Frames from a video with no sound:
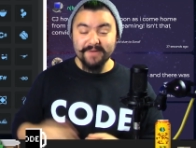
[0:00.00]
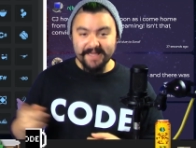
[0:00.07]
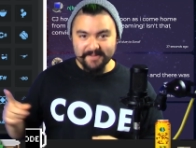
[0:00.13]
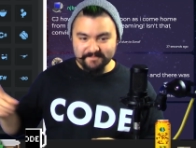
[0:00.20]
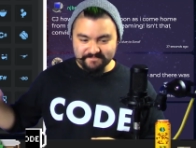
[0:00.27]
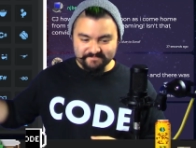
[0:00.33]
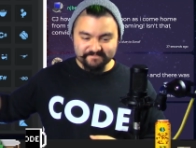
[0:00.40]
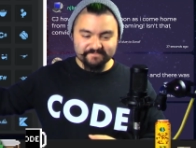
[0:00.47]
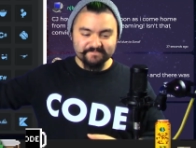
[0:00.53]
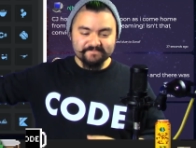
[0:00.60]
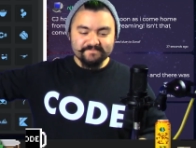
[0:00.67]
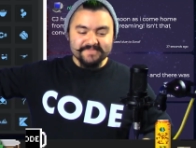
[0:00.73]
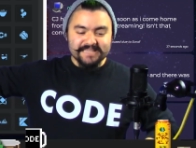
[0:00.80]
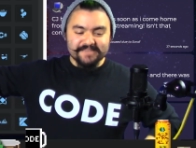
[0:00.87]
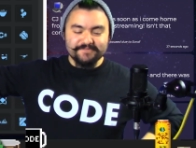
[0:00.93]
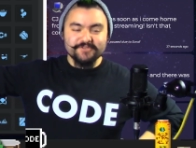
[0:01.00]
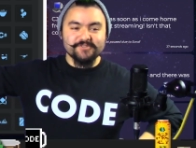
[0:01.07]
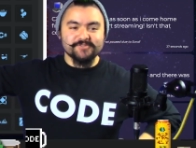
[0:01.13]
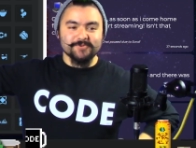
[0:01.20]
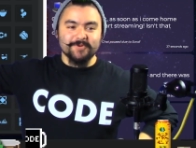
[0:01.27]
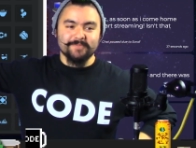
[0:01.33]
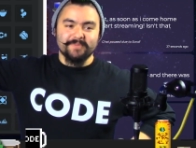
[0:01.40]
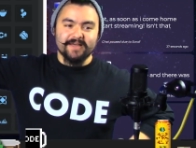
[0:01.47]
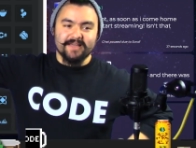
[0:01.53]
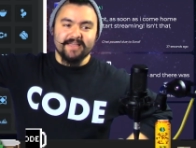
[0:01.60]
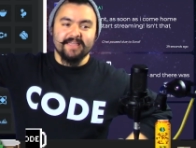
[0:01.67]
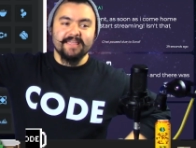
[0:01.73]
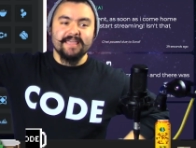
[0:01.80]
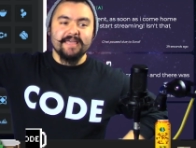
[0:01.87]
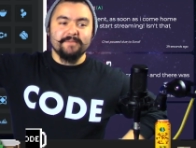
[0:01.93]
but if you sort
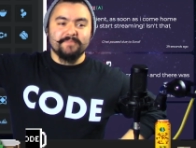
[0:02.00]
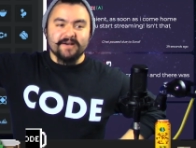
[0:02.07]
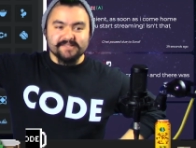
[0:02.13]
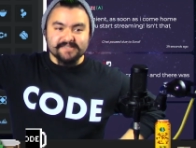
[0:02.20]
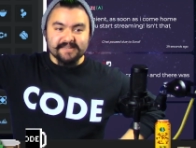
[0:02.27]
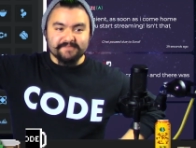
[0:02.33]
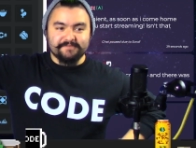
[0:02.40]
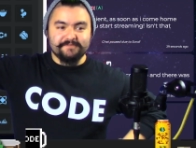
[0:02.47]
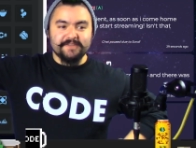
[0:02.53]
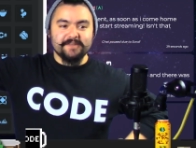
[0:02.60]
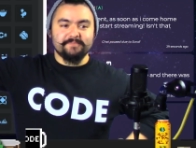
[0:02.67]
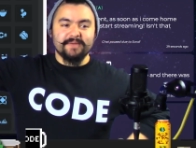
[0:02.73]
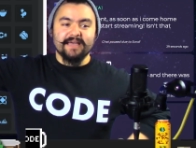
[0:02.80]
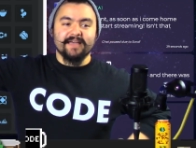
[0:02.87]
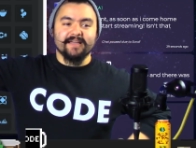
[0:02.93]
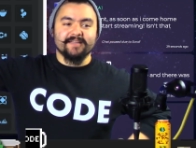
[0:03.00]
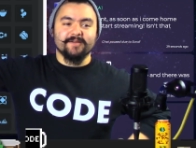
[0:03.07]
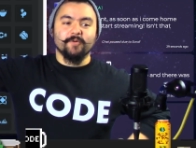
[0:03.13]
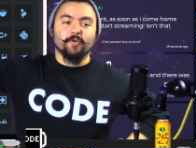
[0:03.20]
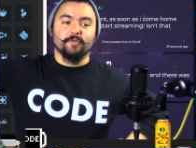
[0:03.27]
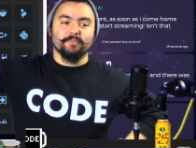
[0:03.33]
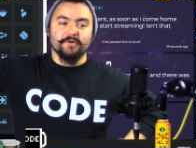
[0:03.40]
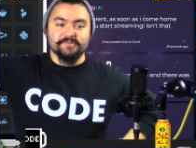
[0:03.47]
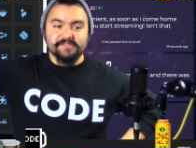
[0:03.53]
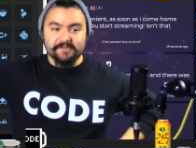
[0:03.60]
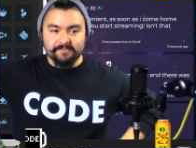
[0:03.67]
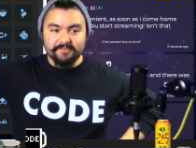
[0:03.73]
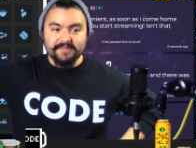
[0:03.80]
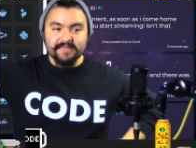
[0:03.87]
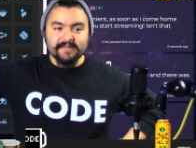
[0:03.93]
by positive feedback or most
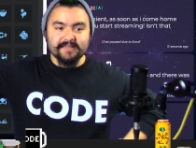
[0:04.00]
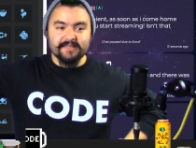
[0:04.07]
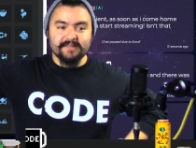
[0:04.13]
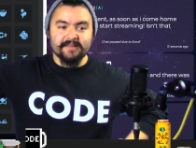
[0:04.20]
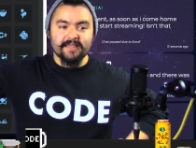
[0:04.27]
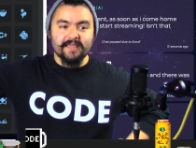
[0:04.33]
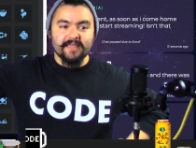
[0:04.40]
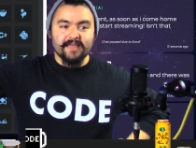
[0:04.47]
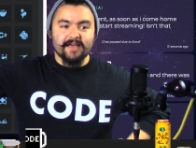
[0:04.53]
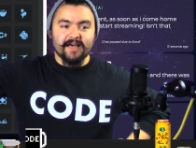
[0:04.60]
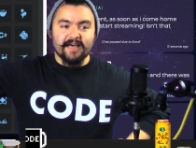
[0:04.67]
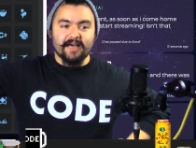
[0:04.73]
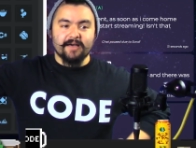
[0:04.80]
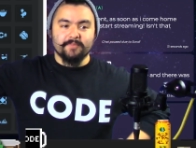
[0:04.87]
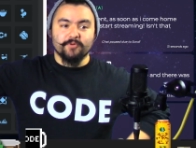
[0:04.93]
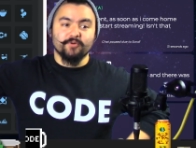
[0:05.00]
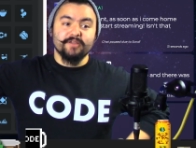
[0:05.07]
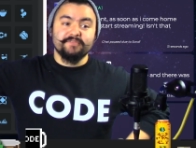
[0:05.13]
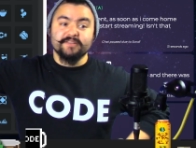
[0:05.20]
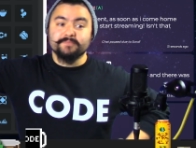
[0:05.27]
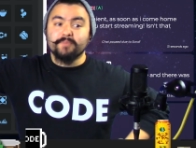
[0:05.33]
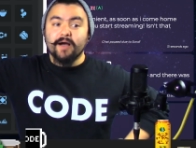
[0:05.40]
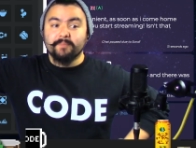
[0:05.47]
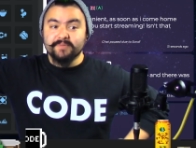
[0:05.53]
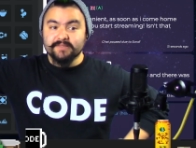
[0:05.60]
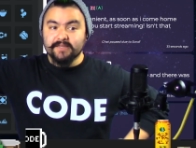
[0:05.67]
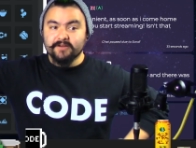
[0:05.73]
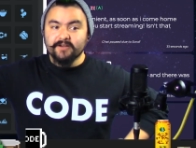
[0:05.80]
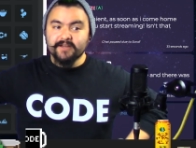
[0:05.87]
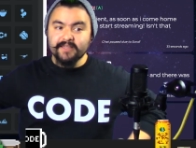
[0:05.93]
completed um, or even
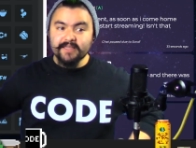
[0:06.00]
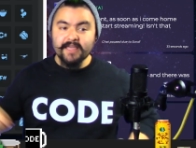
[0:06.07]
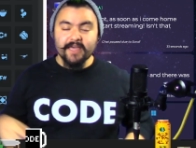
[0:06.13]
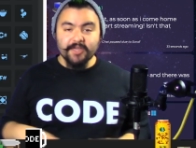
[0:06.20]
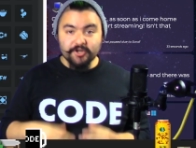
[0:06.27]
popularity,